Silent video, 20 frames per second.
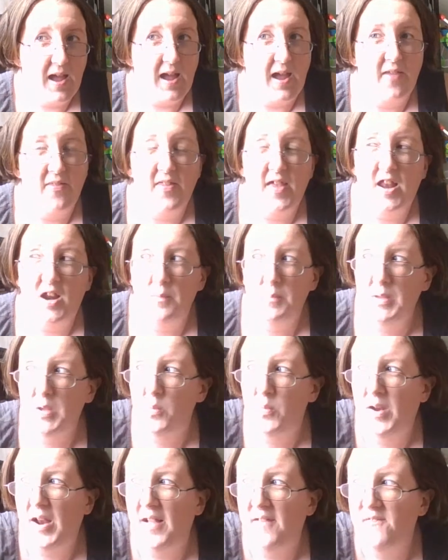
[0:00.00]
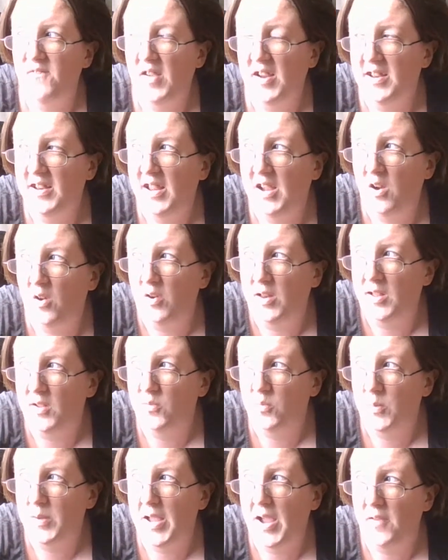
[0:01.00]
And that'll be when I find out
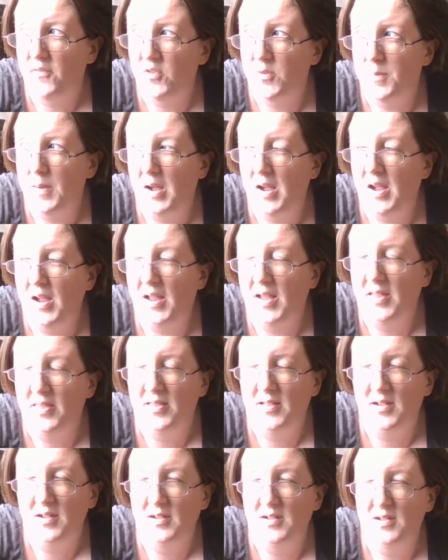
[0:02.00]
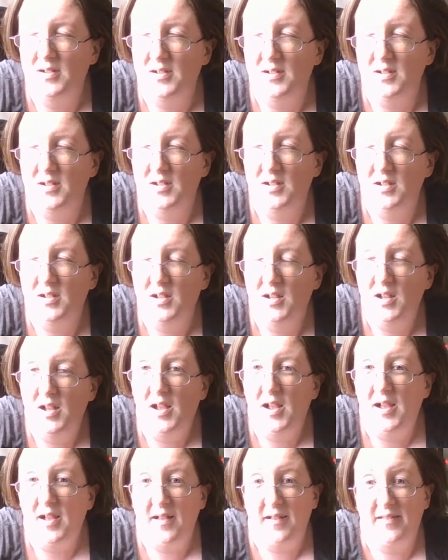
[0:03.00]
if we have to buy
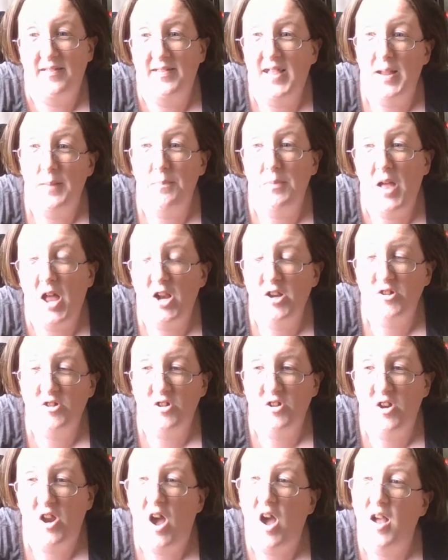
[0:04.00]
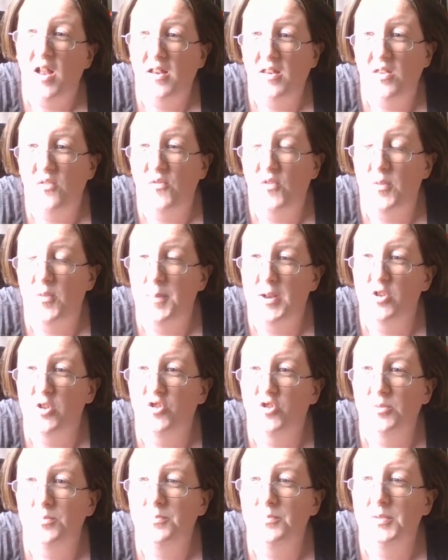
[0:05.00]
the escape ladder or not for the
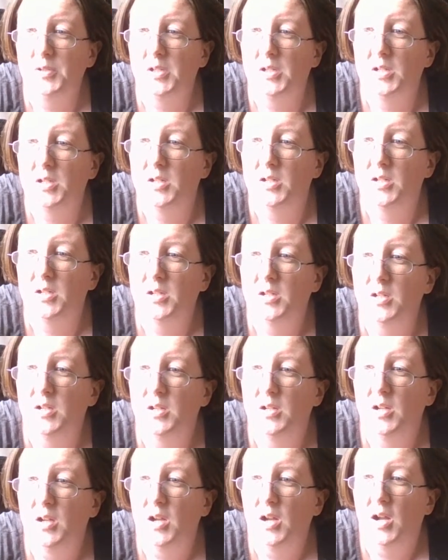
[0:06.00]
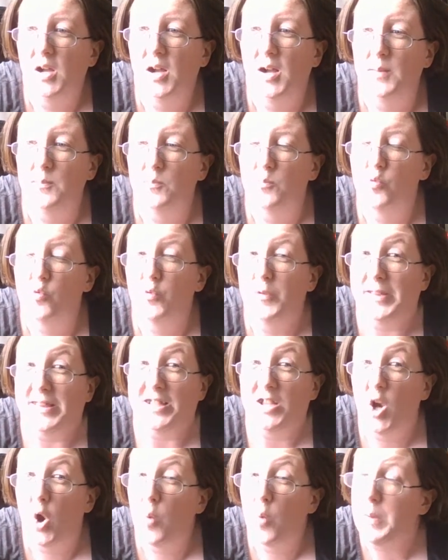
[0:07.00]
bedroom. I'm
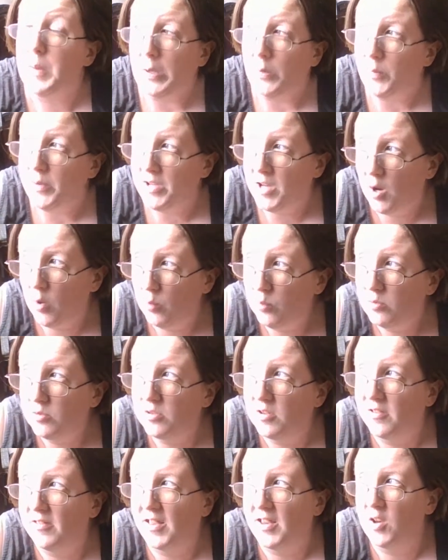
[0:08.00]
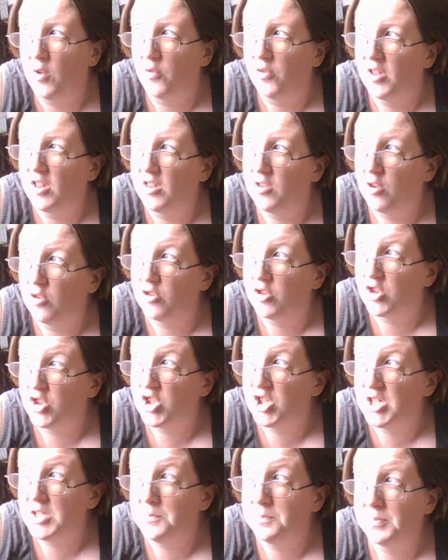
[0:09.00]
really hoping we don't, because I don't think those are
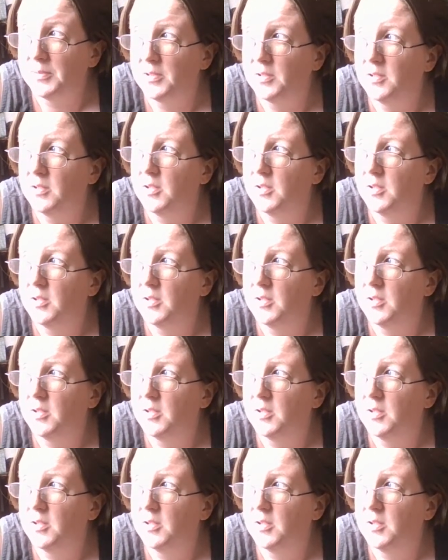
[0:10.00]
cheap.